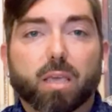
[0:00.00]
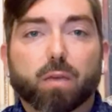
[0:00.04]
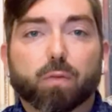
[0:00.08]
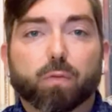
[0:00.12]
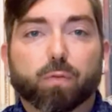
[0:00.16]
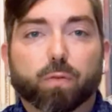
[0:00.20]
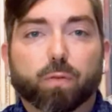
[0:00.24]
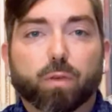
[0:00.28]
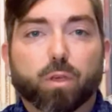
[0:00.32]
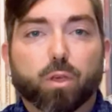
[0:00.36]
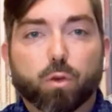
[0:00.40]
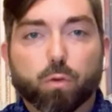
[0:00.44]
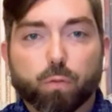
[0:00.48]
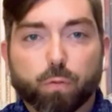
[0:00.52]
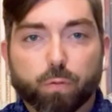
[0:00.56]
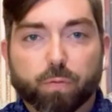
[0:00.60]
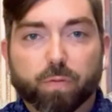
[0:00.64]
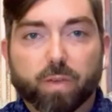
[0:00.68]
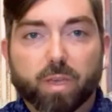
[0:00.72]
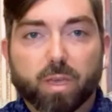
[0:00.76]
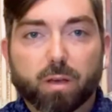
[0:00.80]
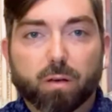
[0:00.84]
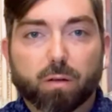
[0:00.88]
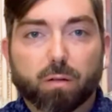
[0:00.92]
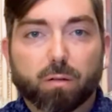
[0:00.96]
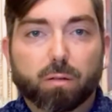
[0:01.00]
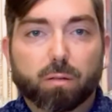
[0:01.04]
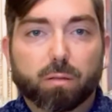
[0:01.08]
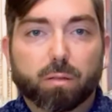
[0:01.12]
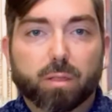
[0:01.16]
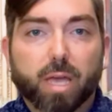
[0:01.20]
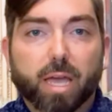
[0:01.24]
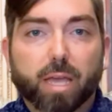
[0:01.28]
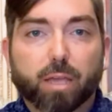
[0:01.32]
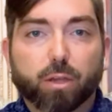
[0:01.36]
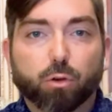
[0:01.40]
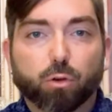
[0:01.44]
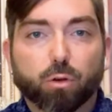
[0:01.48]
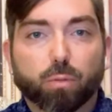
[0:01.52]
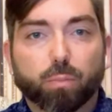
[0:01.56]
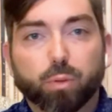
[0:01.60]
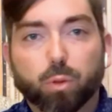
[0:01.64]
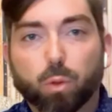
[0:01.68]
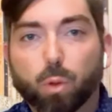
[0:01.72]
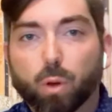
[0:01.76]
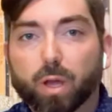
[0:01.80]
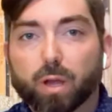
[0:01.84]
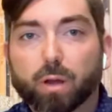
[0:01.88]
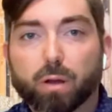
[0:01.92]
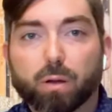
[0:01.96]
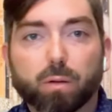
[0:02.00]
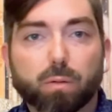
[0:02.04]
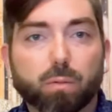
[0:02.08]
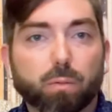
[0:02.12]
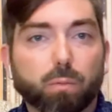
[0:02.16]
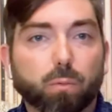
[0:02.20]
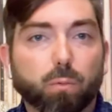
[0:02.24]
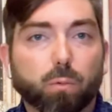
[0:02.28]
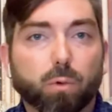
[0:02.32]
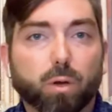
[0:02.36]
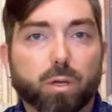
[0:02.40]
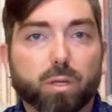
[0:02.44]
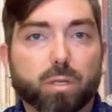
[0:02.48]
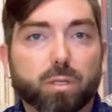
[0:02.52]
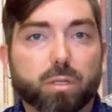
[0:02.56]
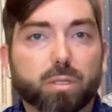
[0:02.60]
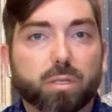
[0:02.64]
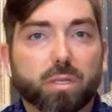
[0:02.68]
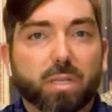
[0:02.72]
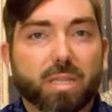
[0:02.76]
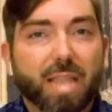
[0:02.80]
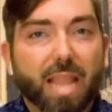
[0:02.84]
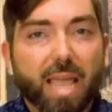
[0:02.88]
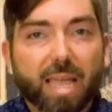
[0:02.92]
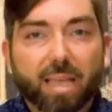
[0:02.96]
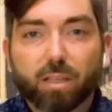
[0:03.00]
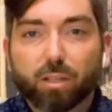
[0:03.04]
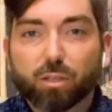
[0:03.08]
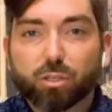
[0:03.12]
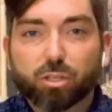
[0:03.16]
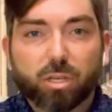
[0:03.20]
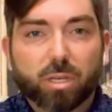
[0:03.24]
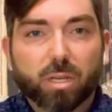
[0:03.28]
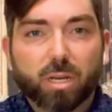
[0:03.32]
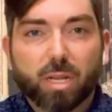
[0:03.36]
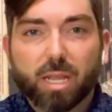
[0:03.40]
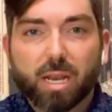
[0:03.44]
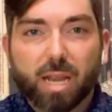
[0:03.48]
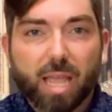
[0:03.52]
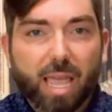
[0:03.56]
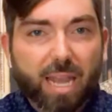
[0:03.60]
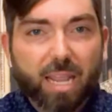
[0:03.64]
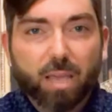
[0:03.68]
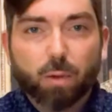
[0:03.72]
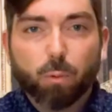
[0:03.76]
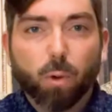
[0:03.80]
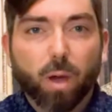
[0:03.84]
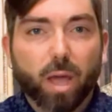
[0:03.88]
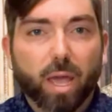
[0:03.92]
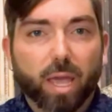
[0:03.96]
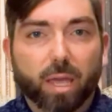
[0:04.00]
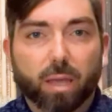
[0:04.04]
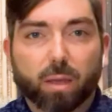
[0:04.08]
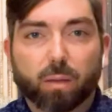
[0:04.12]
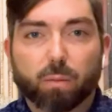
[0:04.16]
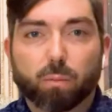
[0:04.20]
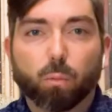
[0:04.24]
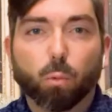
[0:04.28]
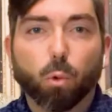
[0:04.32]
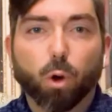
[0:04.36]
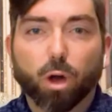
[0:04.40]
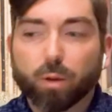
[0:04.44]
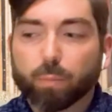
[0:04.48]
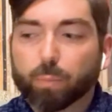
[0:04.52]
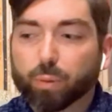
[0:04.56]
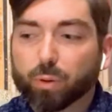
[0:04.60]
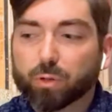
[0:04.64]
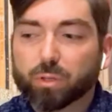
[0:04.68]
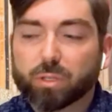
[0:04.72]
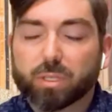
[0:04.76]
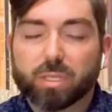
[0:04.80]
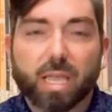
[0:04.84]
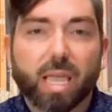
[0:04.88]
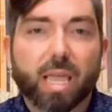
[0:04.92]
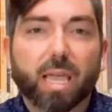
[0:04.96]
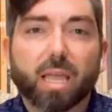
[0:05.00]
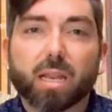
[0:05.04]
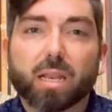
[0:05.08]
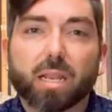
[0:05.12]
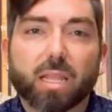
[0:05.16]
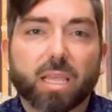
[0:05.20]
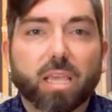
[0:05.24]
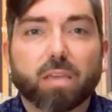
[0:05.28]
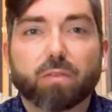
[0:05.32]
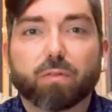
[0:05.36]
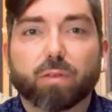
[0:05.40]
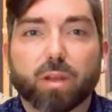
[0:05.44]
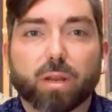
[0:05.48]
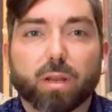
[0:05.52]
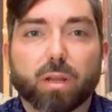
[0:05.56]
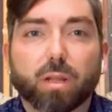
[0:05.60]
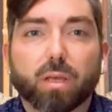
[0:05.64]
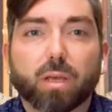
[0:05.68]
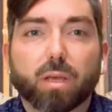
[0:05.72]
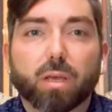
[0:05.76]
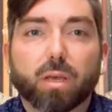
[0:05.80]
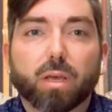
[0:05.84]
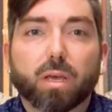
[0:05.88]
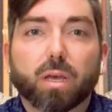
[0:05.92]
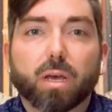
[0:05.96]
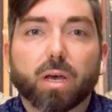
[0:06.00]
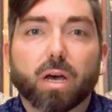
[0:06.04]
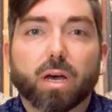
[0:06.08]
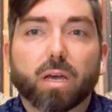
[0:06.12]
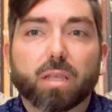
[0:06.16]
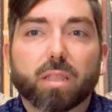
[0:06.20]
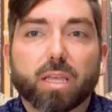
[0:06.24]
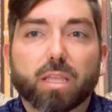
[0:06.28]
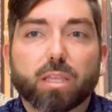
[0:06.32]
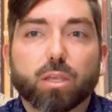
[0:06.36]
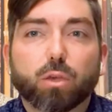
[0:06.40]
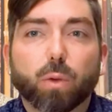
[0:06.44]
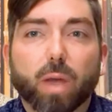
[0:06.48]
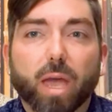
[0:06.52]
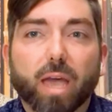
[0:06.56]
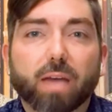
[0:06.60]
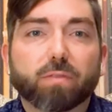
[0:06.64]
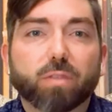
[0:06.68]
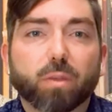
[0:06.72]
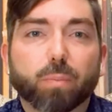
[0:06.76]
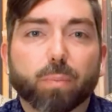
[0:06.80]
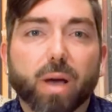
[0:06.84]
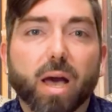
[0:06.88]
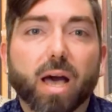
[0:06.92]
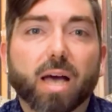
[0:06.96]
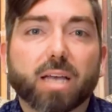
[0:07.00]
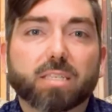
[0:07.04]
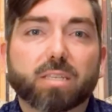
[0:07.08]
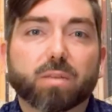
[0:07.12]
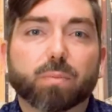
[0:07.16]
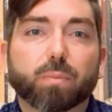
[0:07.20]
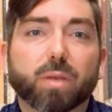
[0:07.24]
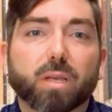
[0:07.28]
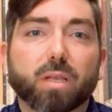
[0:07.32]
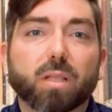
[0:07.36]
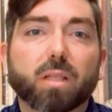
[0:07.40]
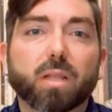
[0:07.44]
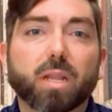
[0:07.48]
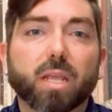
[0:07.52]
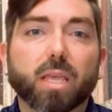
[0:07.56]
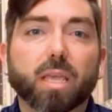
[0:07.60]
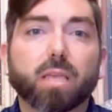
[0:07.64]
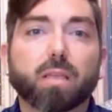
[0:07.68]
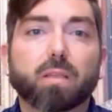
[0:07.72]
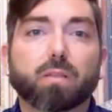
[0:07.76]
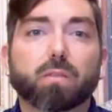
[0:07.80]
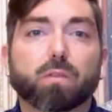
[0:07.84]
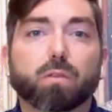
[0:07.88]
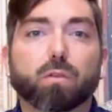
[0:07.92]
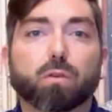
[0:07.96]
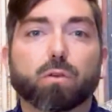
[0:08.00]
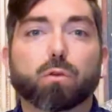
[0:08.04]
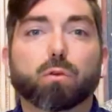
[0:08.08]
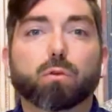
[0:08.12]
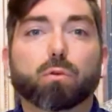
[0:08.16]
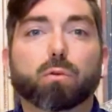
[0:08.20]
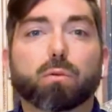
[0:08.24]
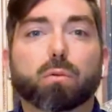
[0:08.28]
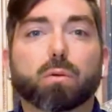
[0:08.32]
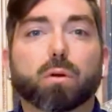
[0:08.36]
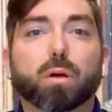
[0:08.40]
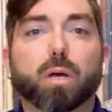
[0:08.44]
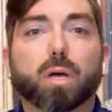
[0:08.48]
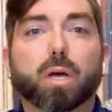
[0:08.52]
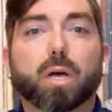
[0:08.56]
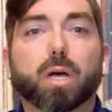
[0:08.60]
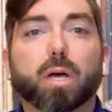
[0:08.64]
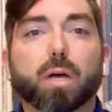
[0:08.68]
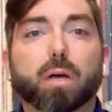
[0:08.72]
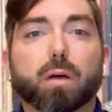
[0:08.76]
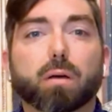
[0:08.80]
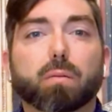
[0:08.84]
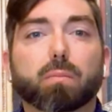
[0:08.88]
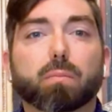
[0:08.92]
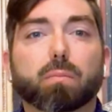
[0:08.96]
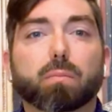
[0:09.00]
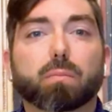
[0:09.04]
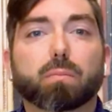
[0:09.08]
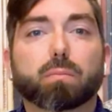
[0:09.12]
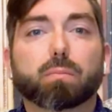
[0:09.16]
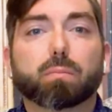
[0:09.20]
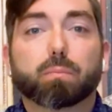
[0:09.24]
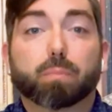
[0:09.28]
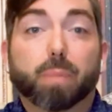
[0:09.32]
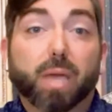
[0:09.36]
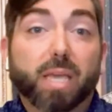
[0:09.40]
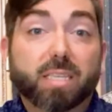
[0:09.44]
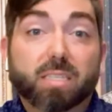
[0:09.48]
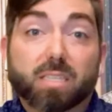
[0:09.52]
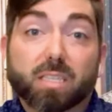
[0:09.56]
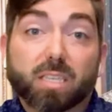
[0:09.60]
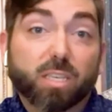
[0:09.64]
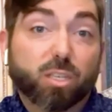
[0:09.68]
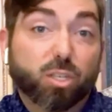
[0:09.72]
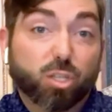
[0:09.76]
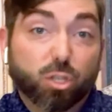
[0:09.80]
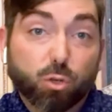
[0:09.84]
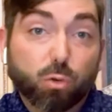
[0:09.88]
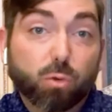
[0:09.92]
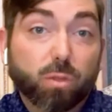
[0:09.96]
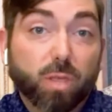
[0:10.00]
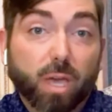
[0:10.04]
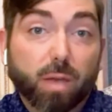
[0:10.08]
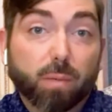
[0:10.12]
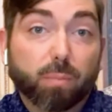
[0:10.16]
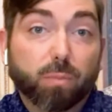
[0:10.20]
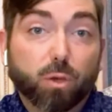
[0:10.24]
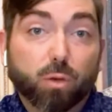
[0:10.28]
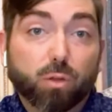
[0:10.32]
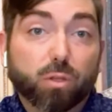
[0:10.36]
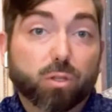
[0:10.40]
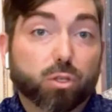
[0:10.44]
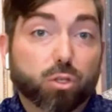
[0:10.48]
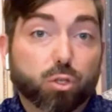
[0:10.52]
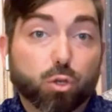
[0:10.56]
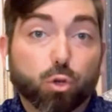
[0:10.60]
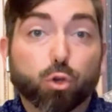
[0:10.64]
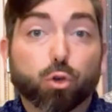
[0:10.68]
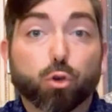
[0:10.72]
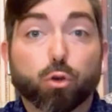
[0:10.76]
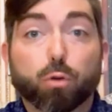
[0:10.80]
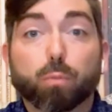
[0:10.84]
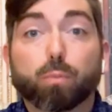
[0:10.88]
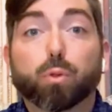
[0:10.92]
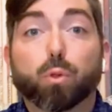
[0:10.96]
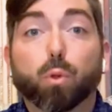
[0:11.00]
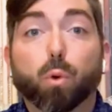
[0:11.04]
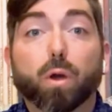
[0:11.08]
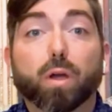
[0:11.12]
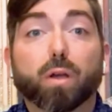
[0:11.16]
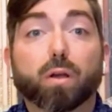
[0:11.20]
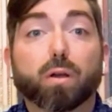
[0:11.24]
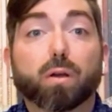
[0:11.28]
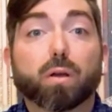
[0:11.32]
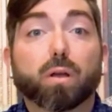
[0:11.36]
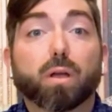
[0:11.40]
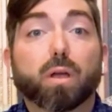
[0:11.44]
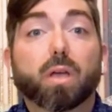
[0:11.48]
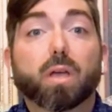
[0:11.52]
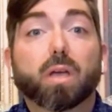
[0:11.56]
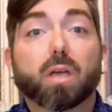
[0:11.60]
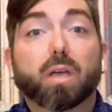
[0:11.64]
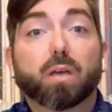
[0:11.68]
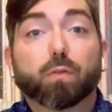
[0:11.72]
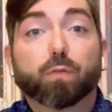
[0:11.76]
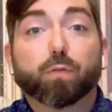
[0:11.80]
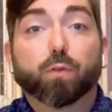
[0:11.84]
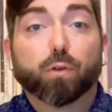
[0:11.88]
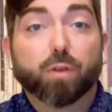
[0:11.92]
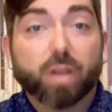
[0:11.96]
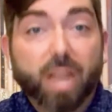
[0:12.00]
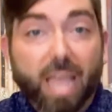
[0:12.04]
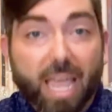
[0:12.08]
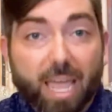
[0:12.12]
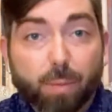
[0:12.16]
If you feel that your employer was negligent in any way, 1% even, then you have the possibility to basically sue them. You can sue your employer for